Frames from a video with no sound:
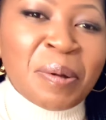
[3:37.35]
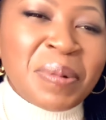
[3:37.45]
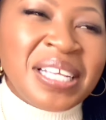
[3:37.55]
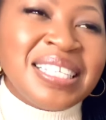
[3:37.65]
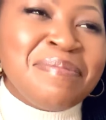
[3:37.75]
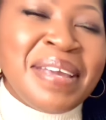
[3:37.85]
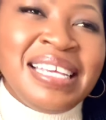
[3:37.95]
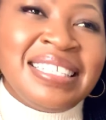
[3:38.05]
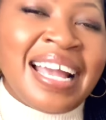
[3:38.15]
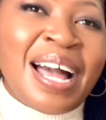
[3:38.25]
But it's
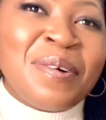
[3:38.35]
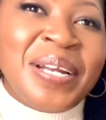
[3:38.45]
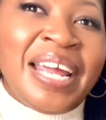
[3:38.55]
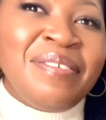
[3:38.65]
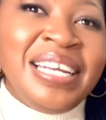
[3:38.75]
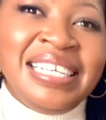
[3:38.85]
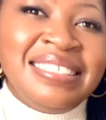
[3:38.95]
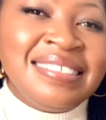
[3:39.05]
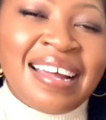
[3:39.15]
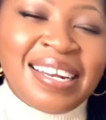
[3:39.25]
amazing how when I really
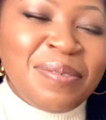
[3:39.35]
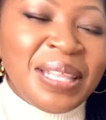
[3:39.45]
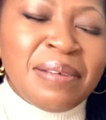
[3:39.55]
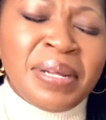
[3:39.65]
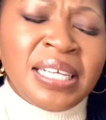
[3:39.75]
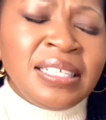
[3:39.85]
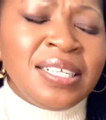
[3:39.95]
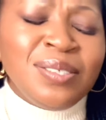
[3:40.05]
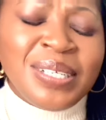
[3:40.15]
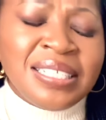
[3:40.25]
started with him and I
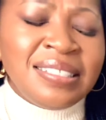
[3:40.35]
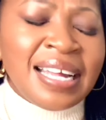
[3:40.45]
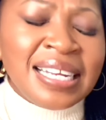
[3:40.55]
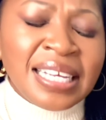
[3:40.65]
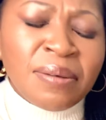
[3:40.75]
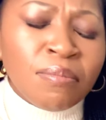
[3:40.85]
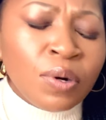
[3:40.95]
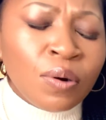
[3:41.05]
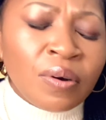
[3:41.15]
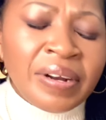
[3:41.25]
started to understand him
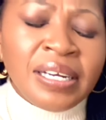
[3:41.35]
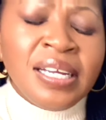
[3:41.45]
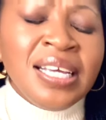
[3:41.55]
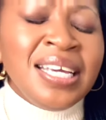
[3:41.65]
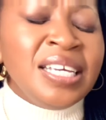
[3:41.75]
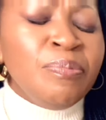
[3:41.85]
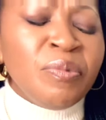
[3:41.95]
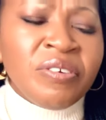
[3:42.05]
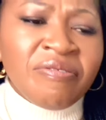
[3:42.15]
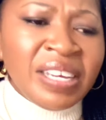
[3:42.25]
more and him
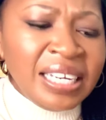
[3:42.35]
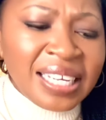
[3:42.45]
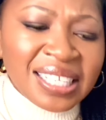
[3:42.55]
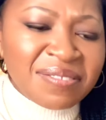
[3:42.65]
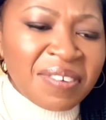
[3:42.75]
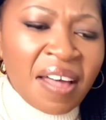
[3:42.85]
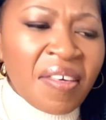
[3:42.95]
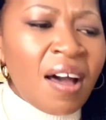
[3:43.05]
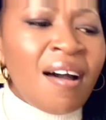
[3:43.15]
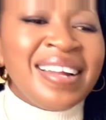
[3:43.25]
revealing his father
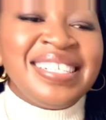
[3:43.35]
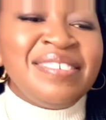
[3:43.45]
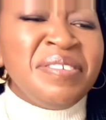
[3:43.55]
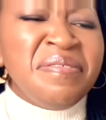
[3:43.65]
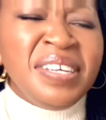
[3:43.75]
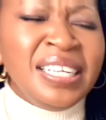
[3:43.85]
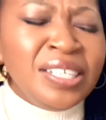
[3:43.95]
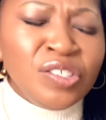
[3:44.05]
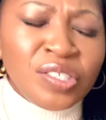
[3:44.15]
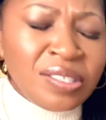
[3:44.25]
heart,
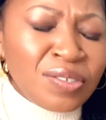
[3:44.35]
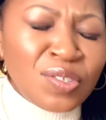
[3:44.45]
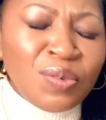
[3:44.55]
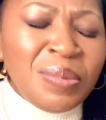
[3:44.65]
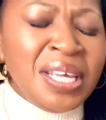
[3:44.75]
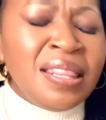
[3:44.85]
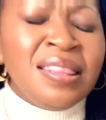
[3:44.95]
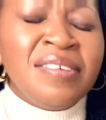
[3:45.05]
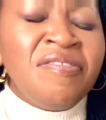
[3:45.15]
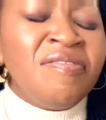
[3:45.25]
revealing Jesus to me
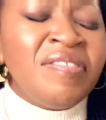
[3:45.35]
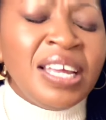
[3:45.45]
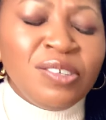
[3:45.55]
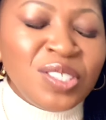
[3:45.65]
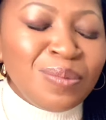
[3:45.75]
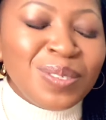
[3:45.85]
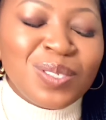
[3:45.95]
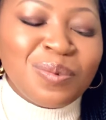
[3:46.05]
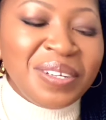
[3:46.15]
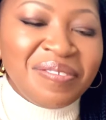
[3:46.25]
and the fellowship, the
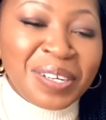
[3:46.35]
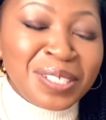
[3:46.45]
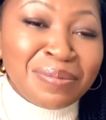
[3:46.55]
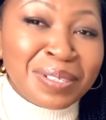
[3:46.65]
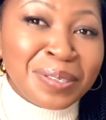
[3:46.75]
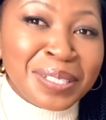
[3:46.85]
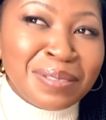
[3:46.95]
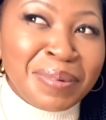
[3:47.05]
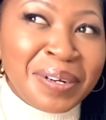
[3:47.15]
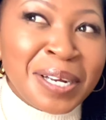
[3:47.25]
sweet fellowship of the Holy
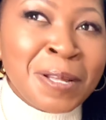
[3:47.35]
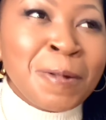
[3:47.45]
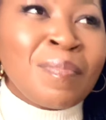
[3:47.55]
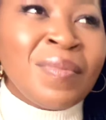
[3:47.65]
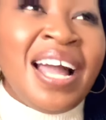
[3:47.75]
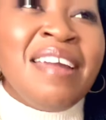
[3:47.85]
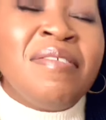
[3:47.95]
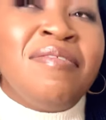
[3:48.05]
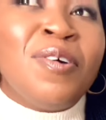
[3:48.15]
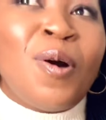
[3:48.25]
Spirit, I
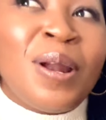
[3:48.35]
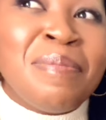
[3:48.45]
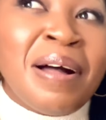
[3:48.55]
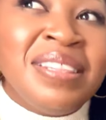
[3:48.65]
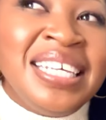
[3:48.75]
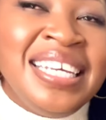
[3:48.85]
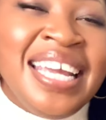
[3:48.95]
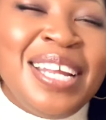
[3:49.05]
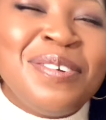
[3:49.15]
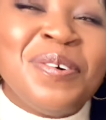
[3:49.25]
even forgot about the
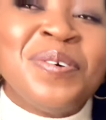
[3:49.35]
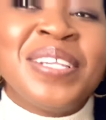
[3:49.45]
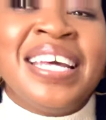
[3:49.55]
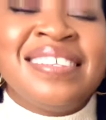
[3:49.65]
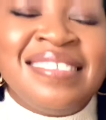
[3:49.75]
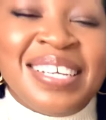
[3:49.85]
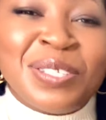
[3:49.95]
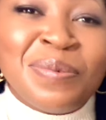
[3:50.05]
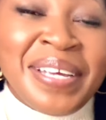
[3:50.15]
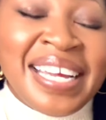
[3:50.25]
and all the other
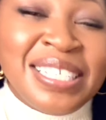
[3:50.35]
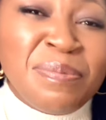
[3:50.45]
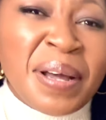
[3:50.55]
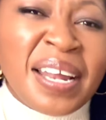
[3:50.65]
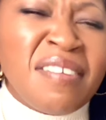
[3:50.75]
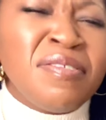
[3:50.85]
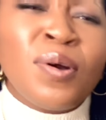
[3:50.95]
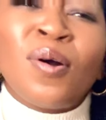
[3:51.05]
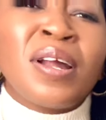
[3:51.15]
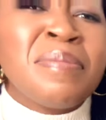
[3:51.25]
things will be added part. I
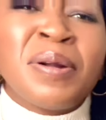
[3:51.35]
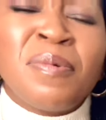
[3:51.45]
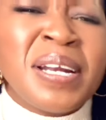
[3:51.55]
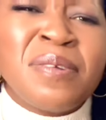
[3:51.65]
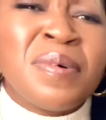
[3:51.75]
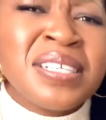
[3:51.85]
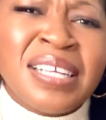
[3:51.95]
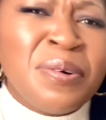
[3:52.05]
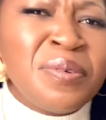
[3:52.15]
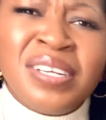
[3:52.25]
forgot about what it was
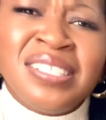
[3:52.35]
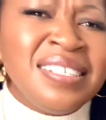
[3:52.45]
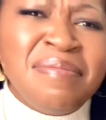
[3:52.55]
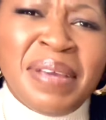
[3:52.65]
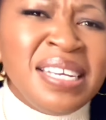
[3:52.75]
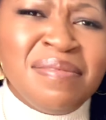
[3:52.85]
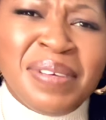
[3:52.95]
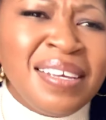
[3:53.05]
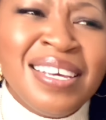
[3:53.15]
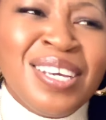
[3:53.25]
that originally made
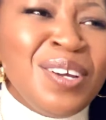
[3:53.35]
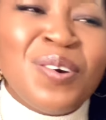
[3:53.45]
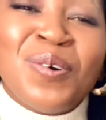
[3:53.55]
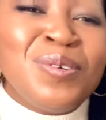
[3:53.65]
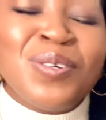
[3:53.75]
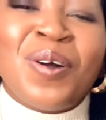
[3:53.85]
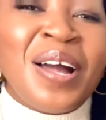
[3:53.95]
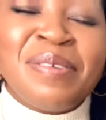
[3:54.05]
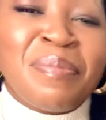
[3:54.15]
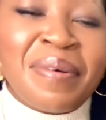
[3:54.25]
me go to
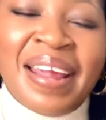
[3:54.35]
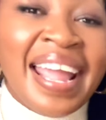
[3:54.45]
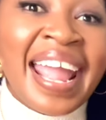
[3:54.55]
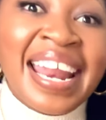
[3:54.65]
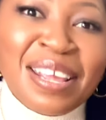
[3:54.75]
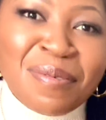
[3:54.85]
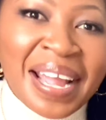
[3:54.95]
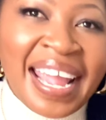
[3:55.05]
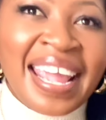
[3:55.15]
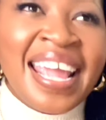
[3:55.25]
God in prayer
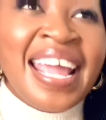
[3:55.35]
anyway.